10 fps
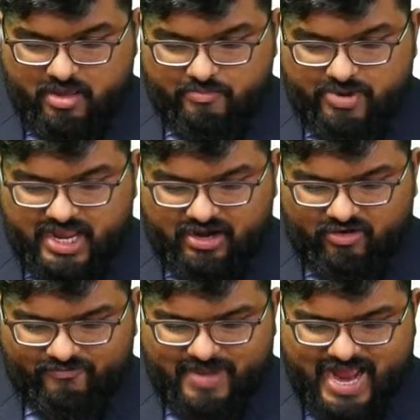Brain
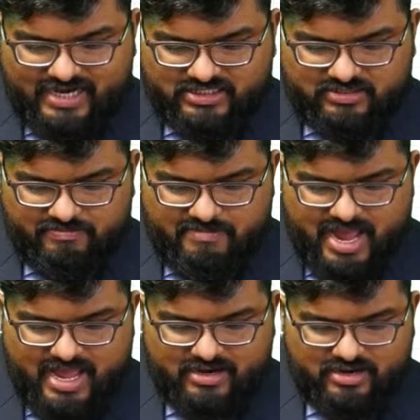of bat,
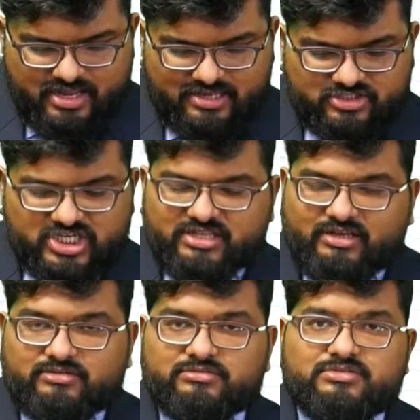man, and
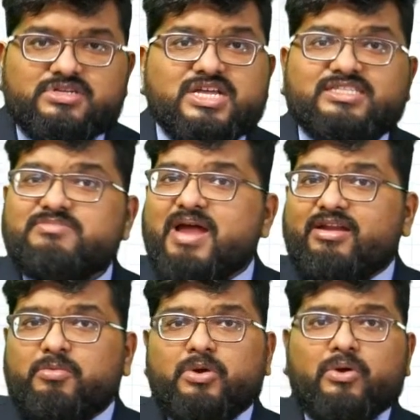cheetah. Doesn't
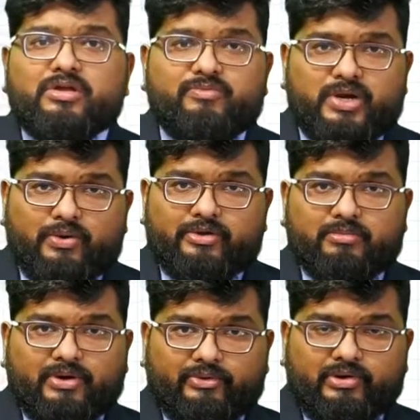matter what organ we are talking
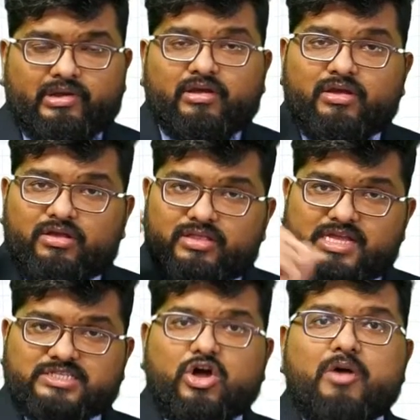about.
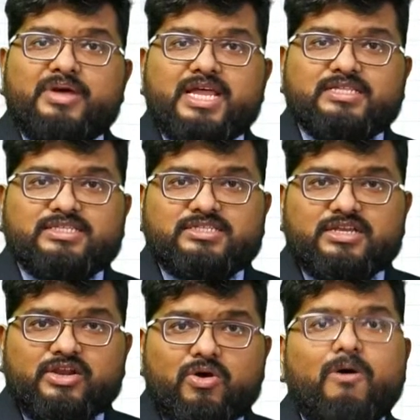There's a common
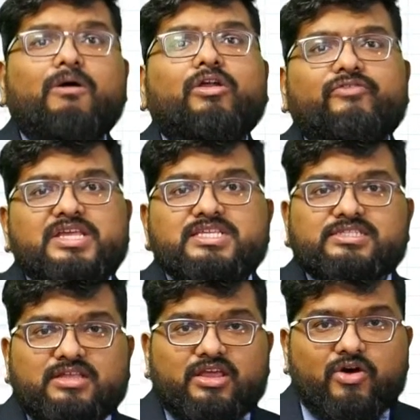ancestor in all of
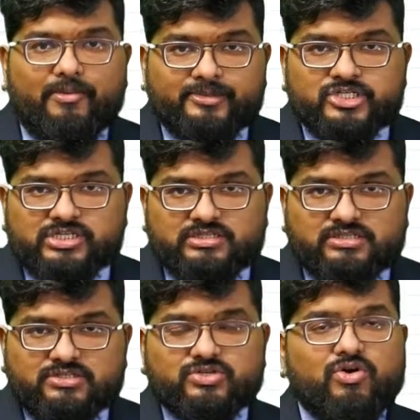these three
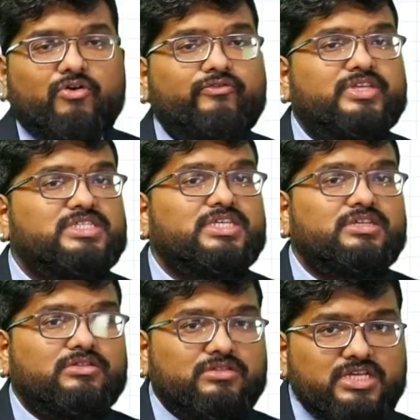options. So
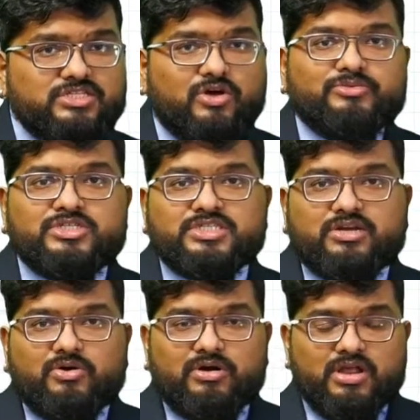obviously these options
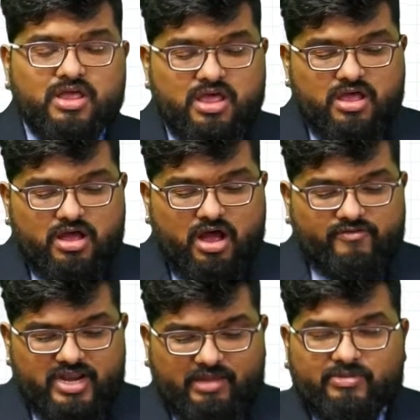are not
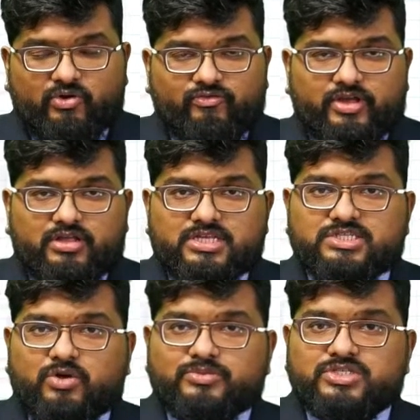available over here.
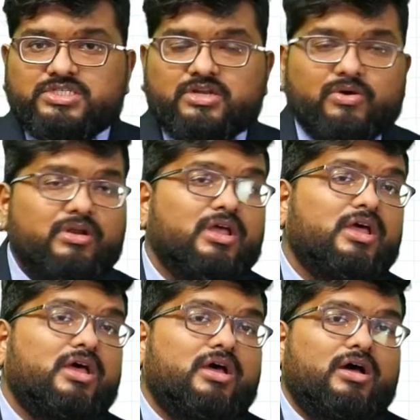These options are not
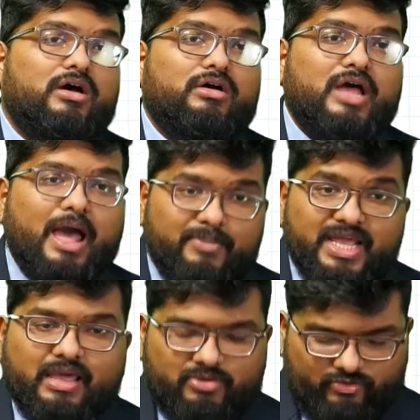
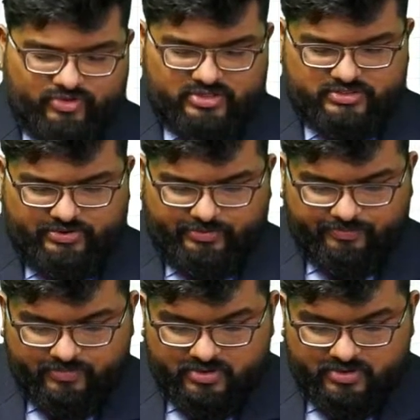applicable over here, sorry.